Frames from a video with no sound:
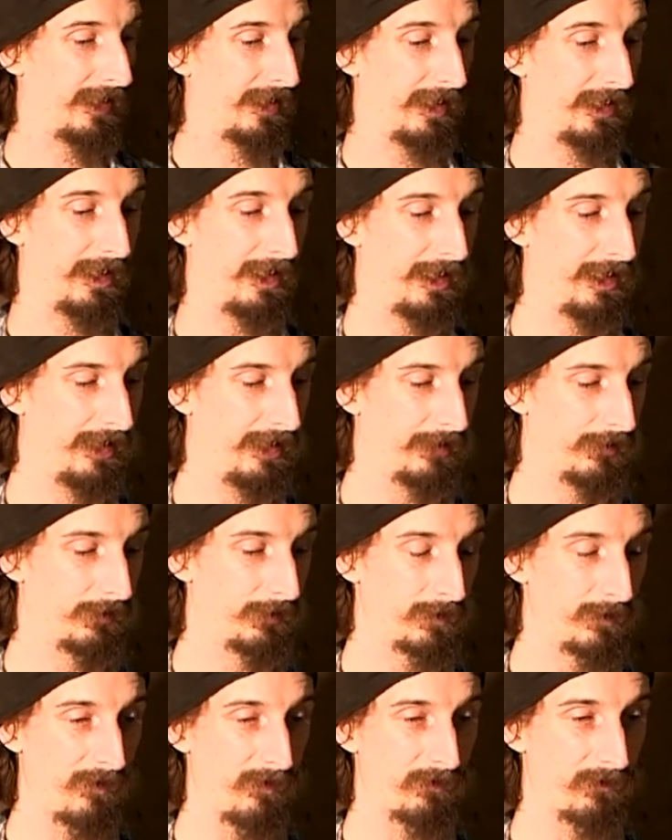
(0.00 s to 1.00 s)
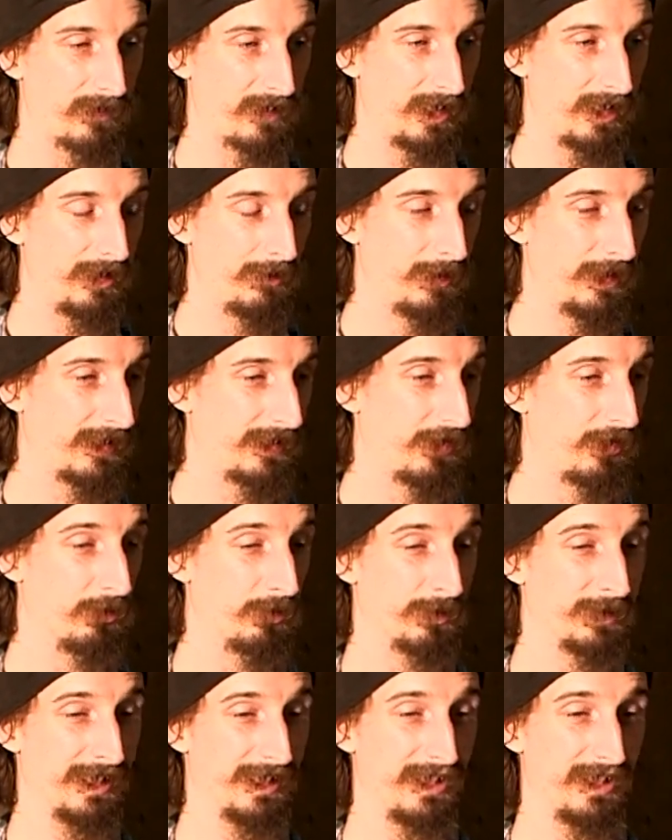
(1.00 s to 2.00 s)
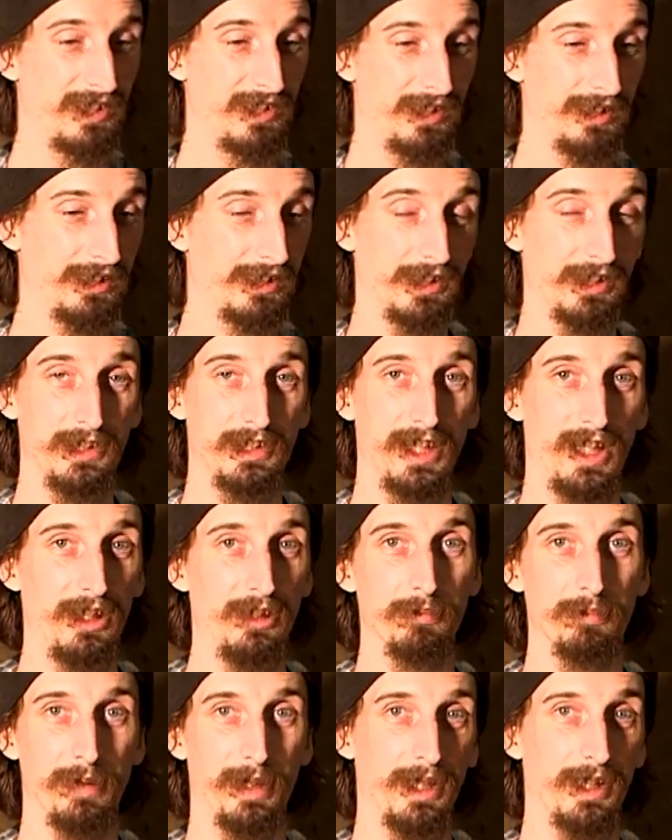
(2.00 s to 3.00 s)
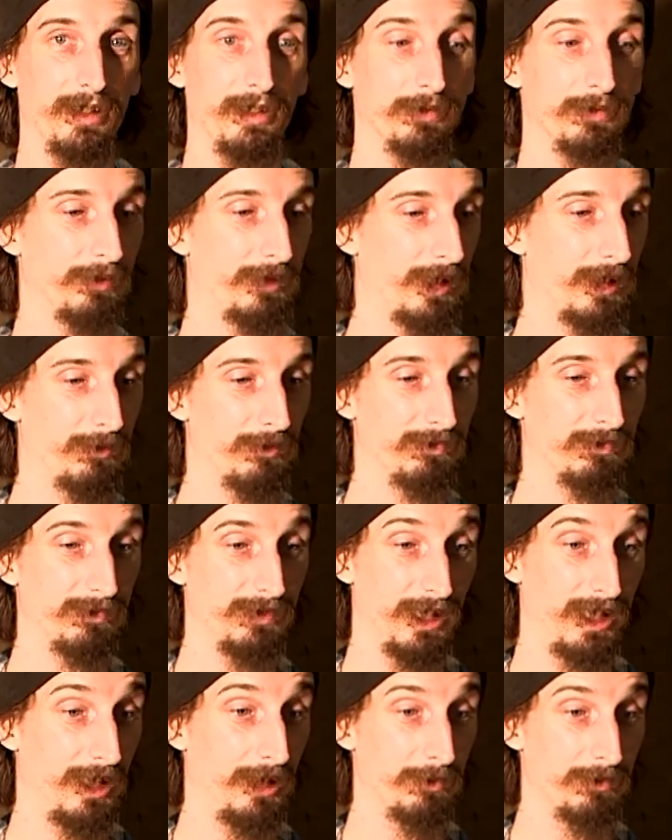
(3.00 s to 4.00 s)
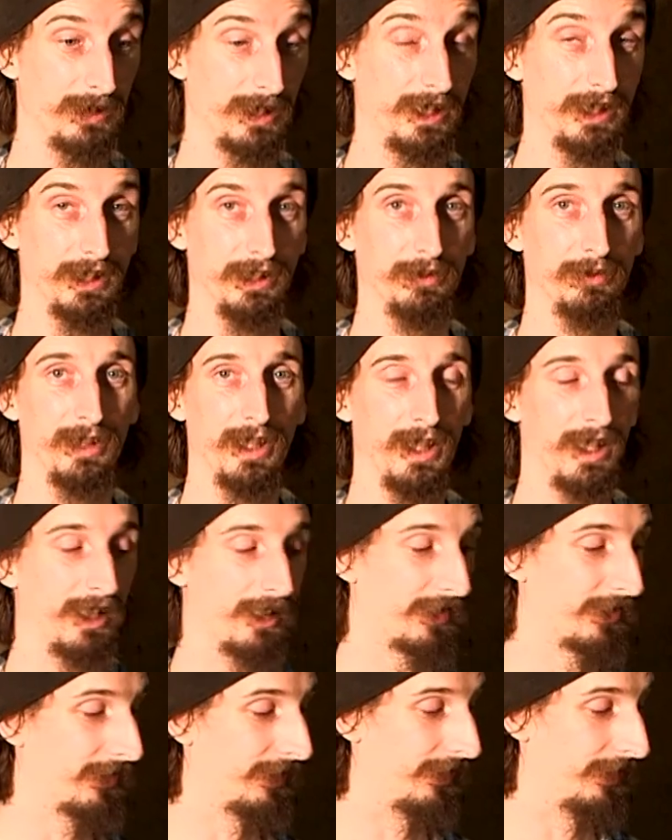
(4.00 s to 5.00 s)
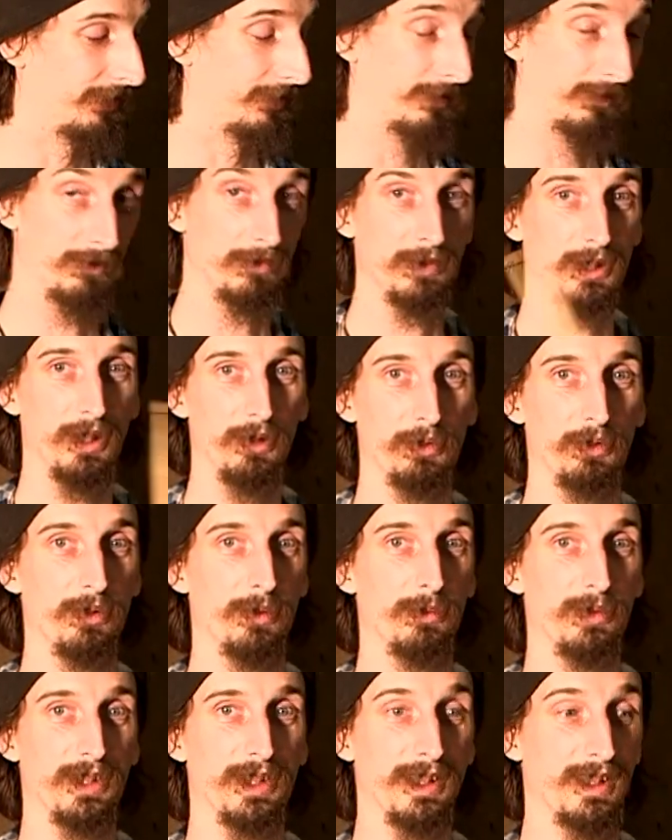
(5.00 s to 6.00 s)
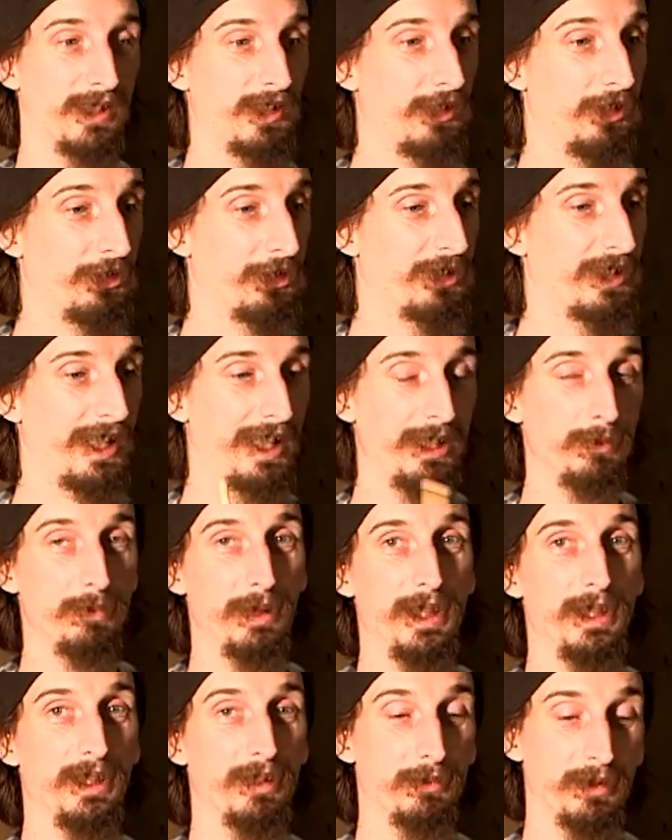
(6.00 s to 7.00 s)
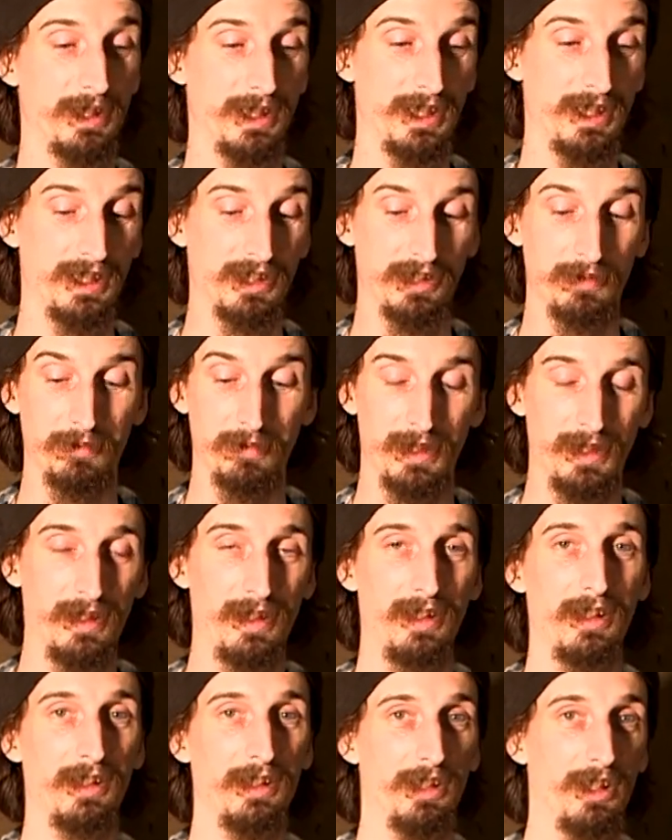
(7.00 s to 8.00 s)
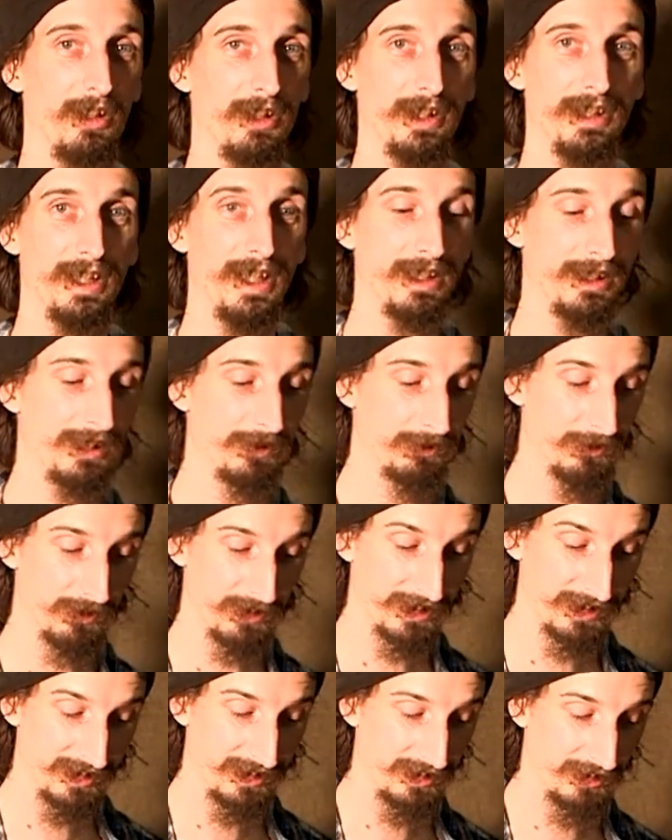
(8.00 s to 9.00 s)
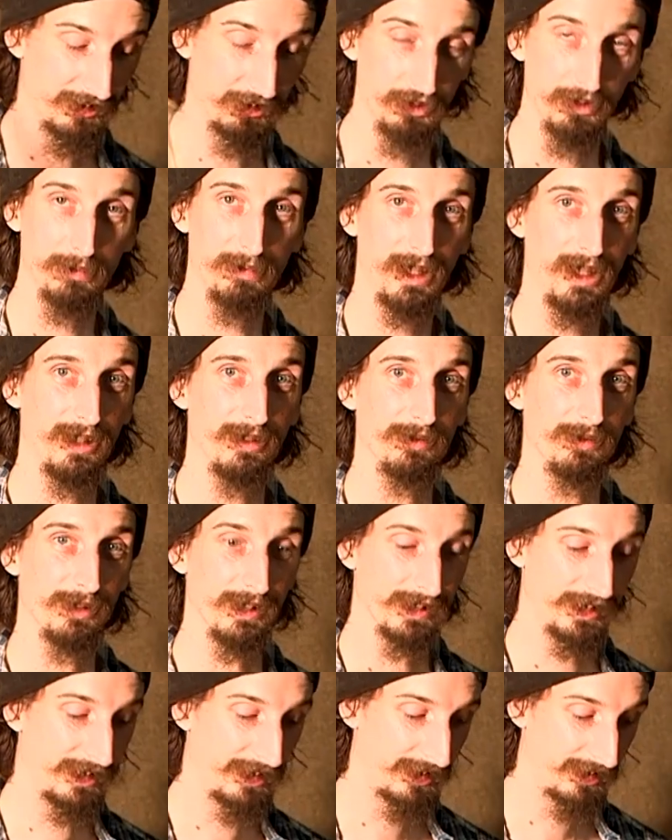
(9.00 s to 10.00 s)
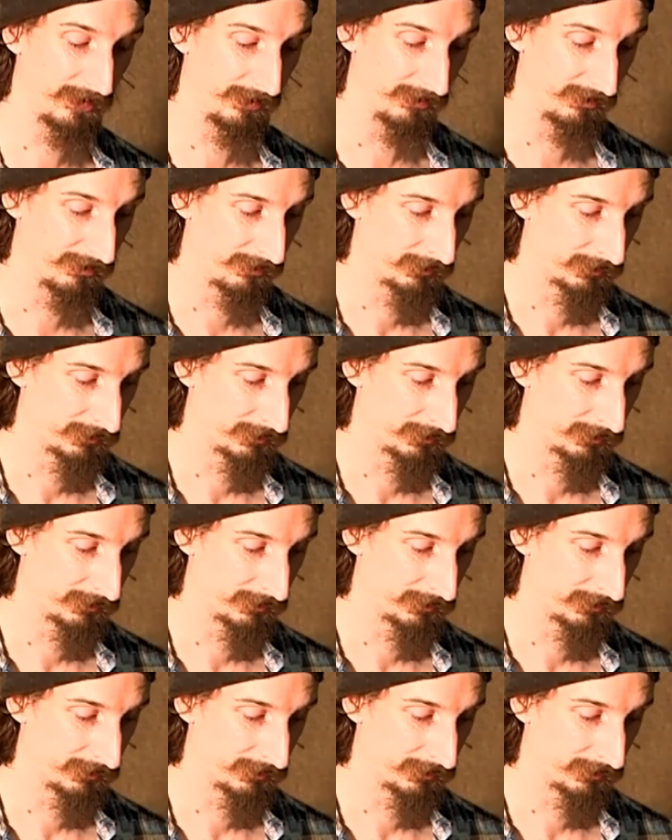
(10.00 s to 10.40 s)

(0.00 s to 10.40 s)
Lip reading: It makes the drum kit sing and sound better when I'm playing. So my old drumsticks, I just A-B'd them, and these night and day difference. These are just powerful as anything.